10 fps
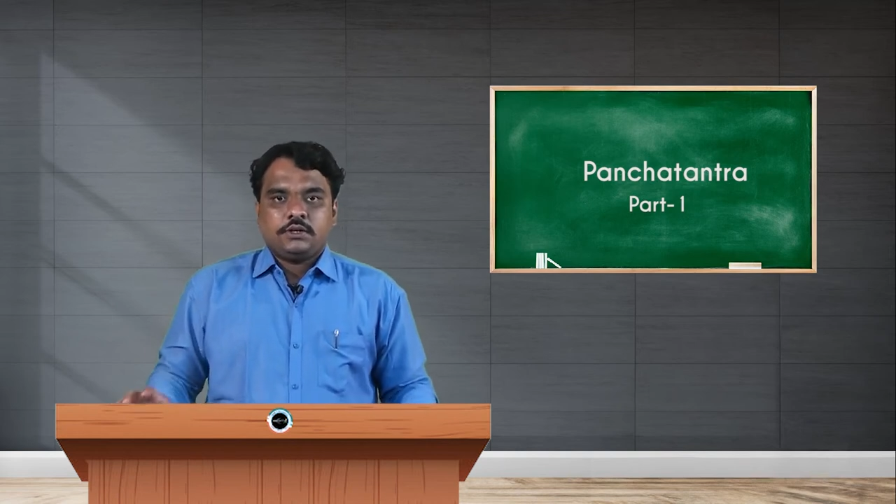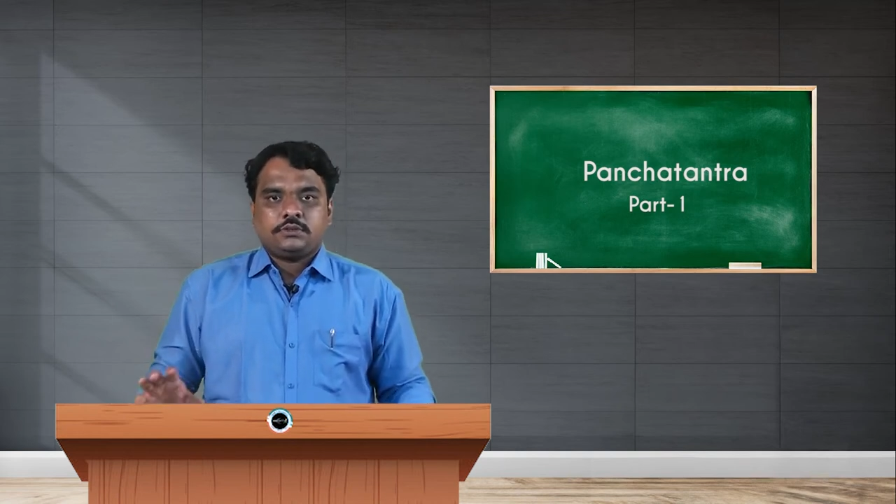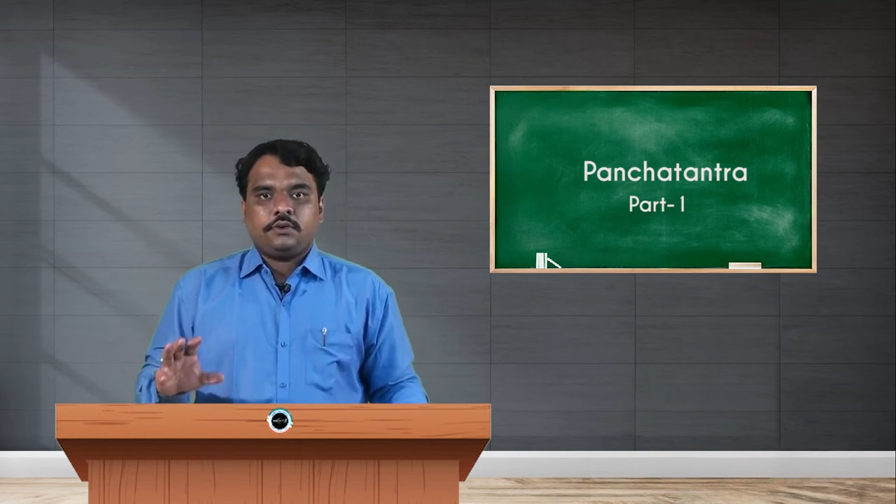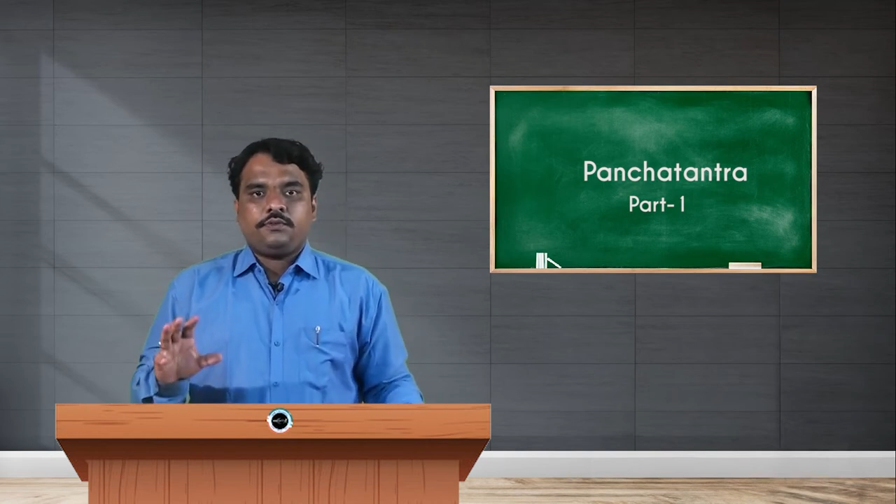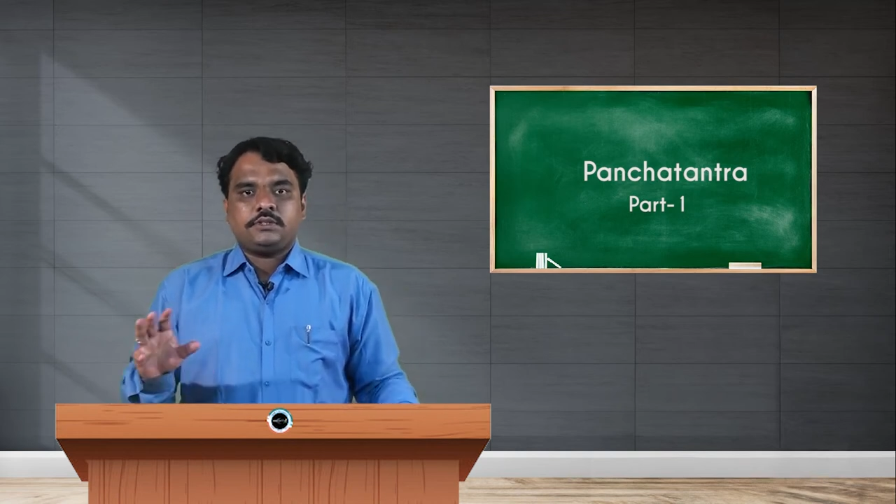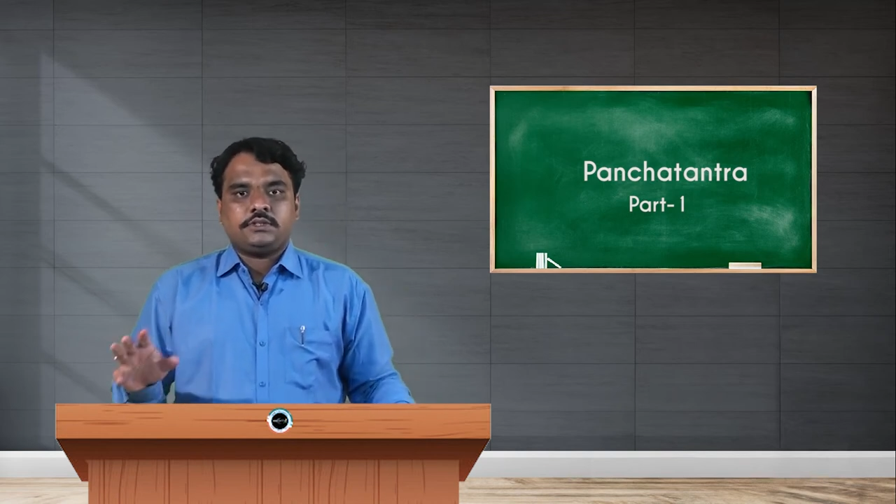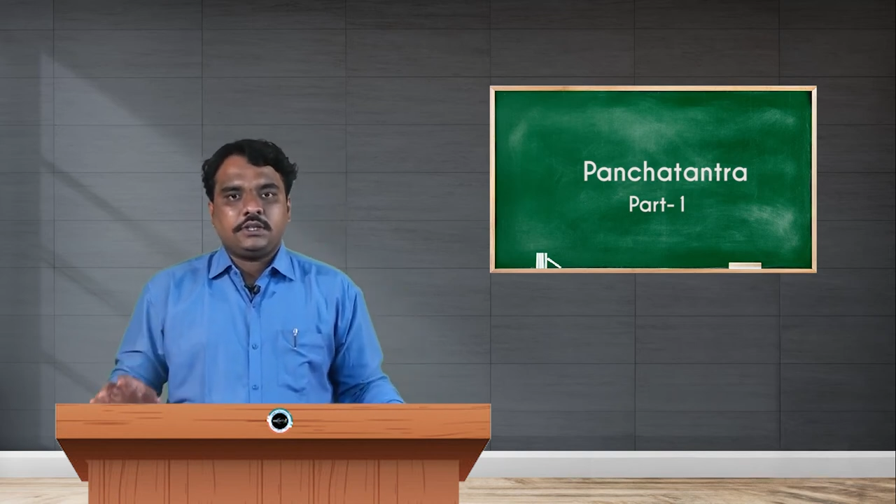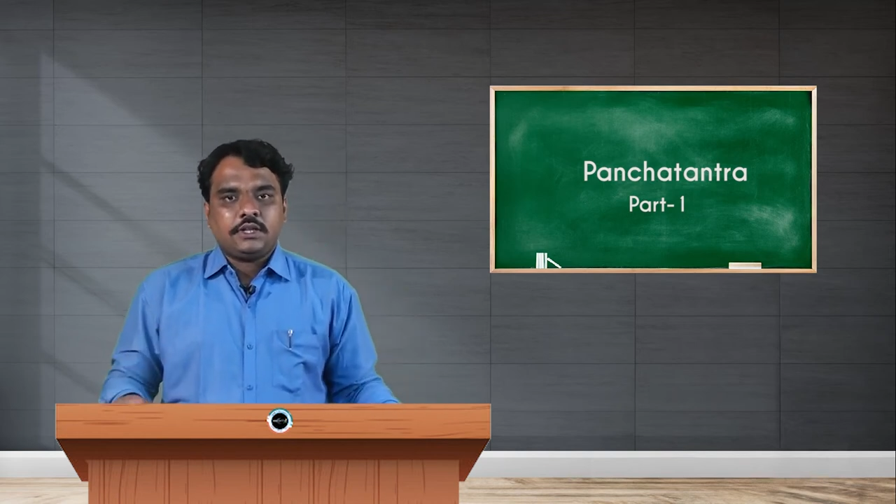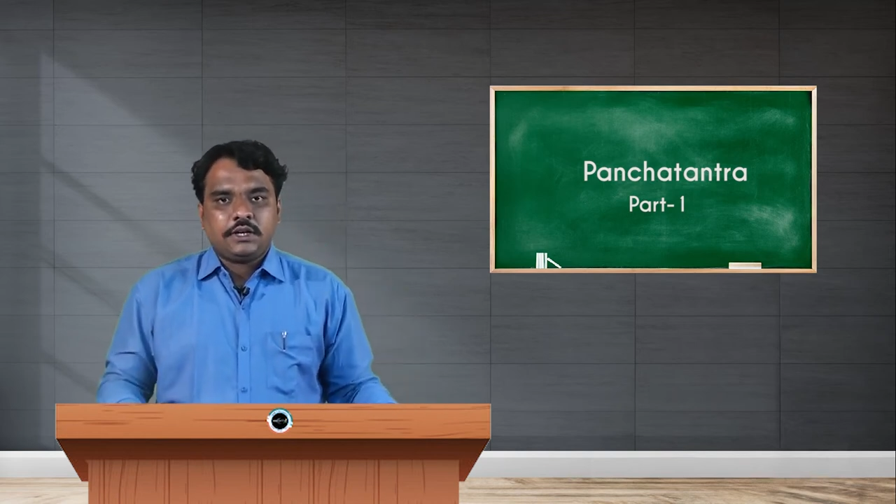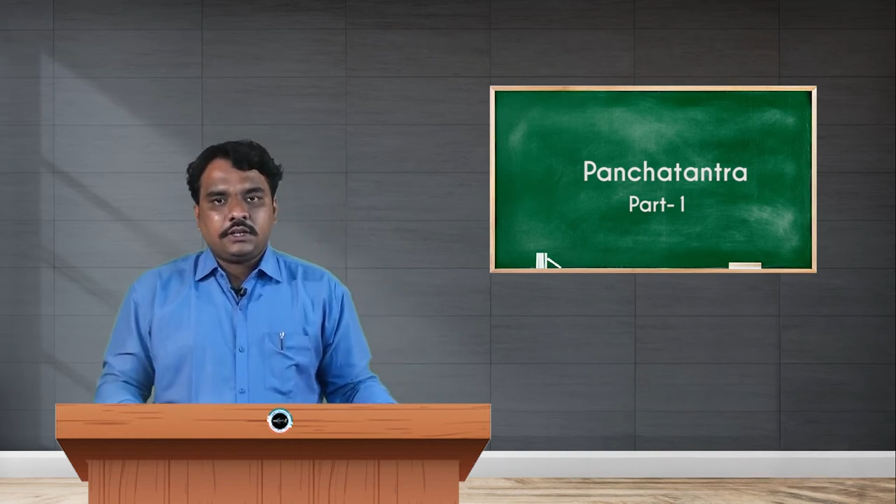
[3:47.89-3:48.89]
So if you
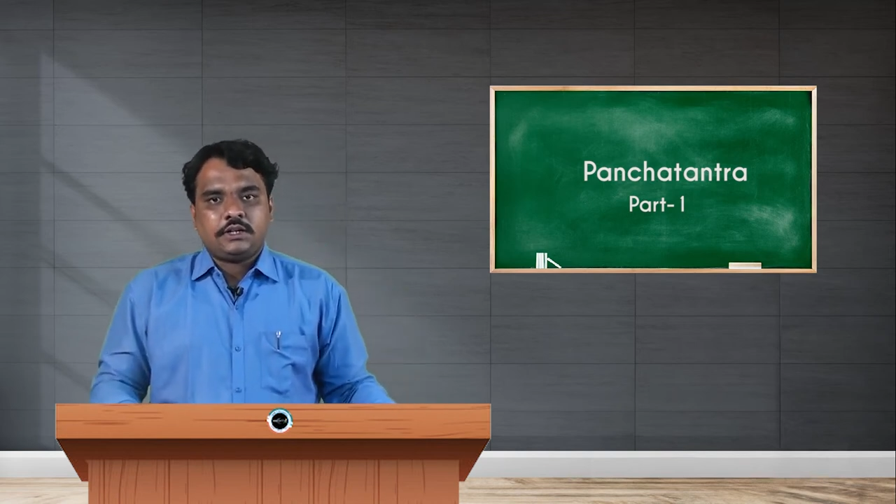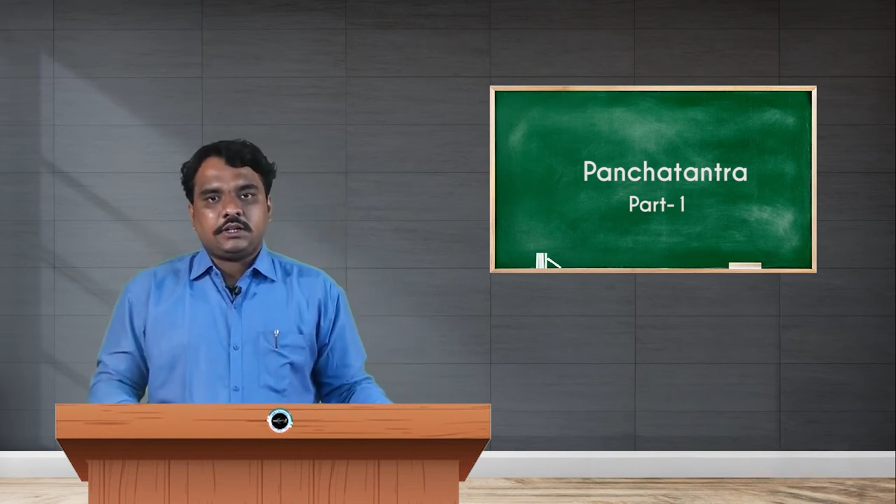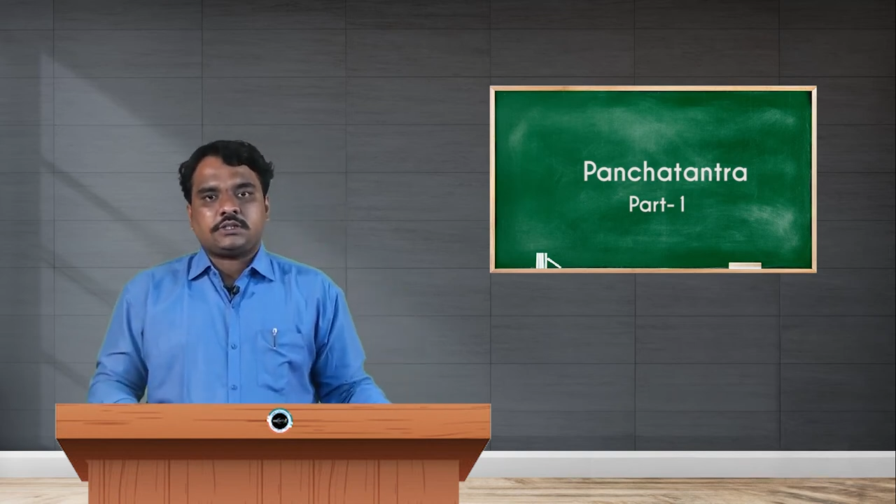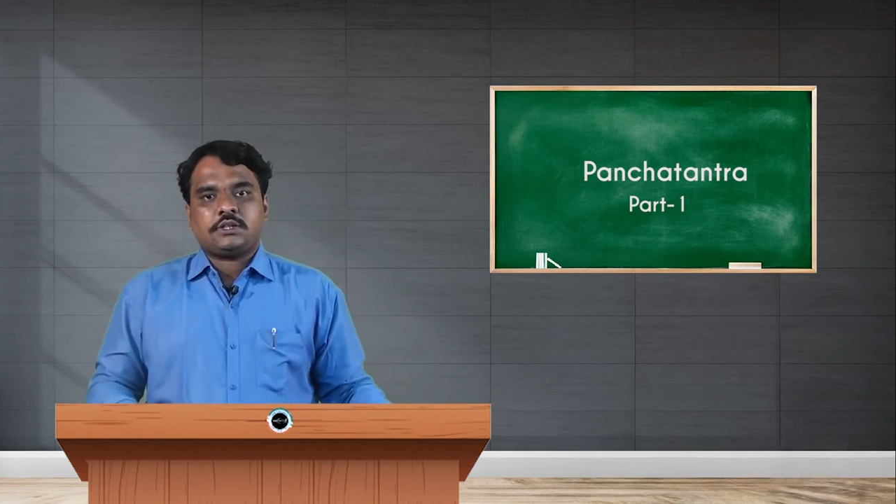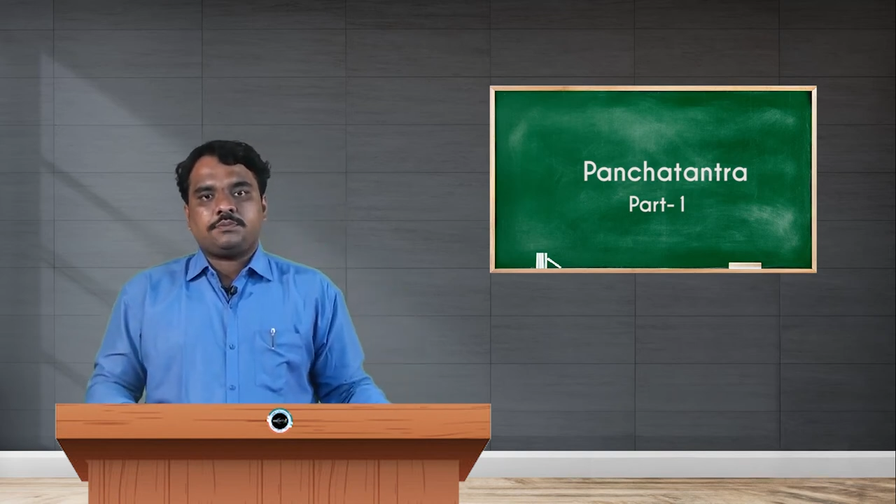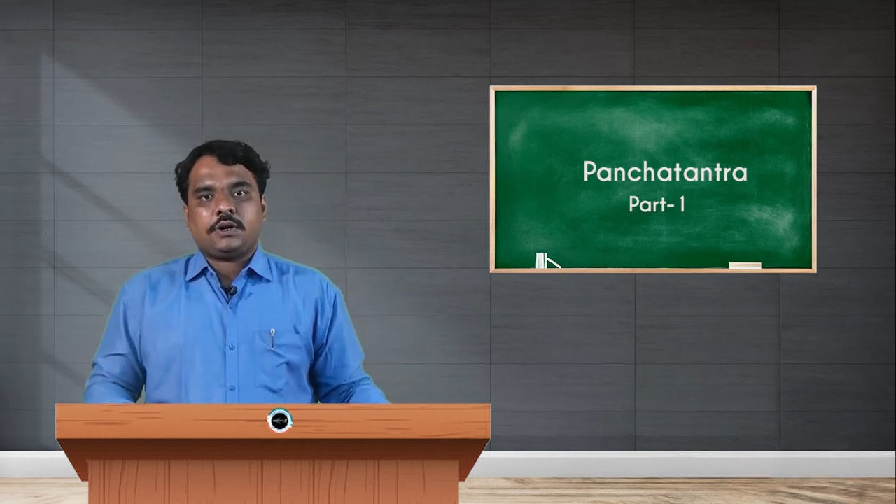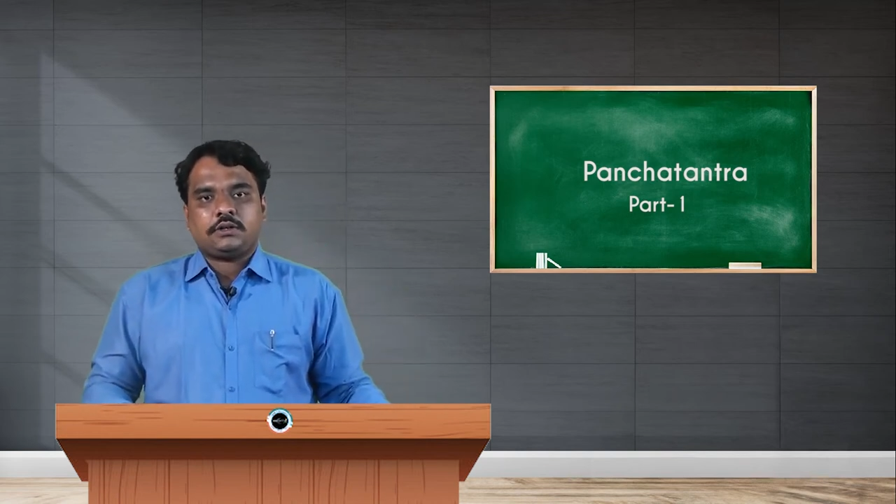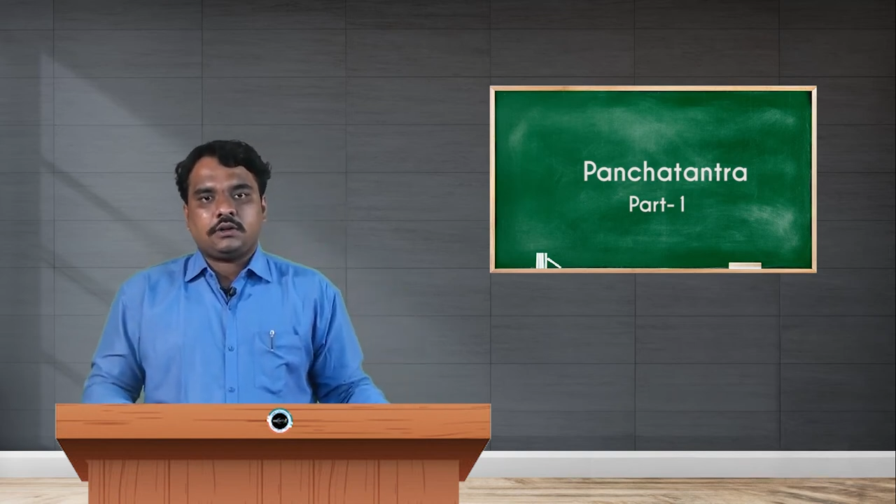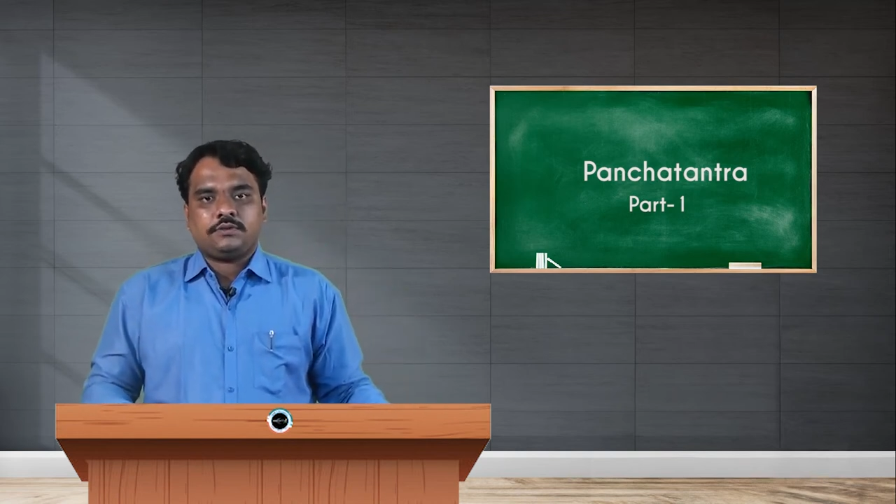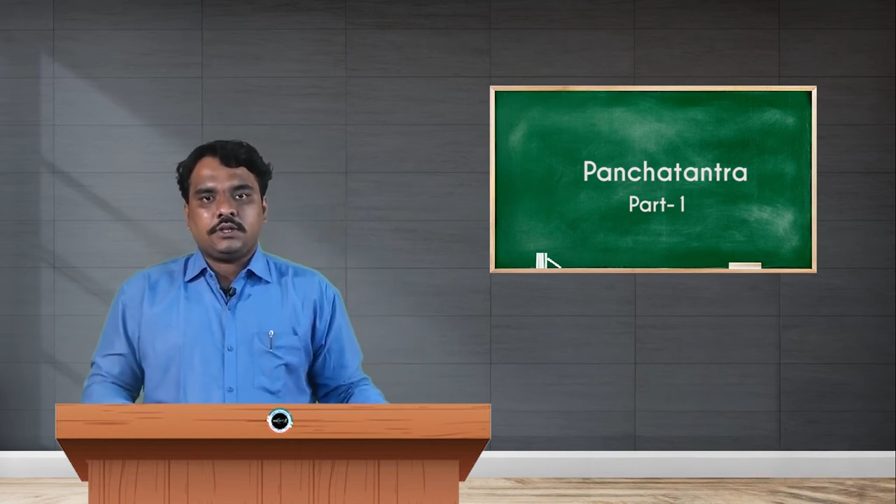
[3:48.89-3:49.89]
see the introduction
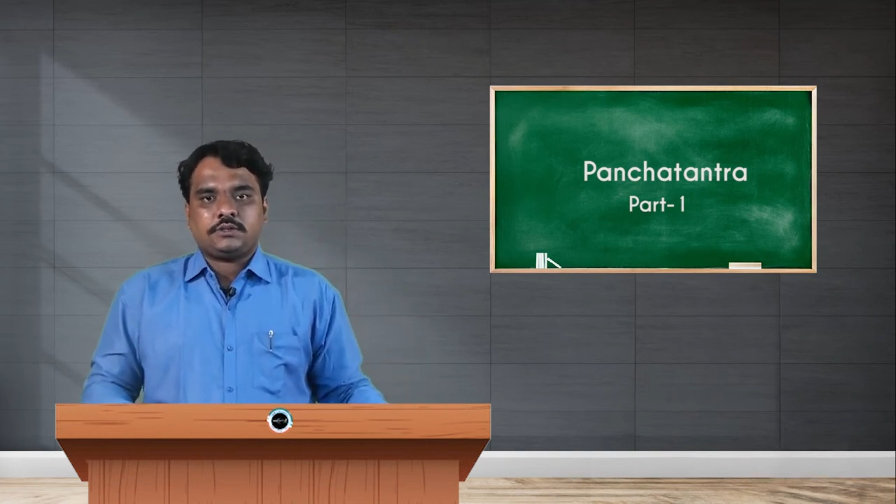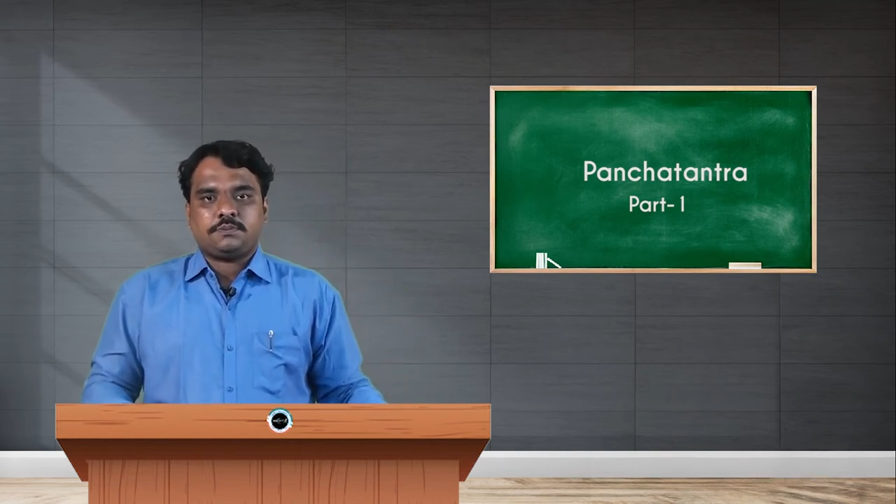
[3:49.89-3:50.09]
part of this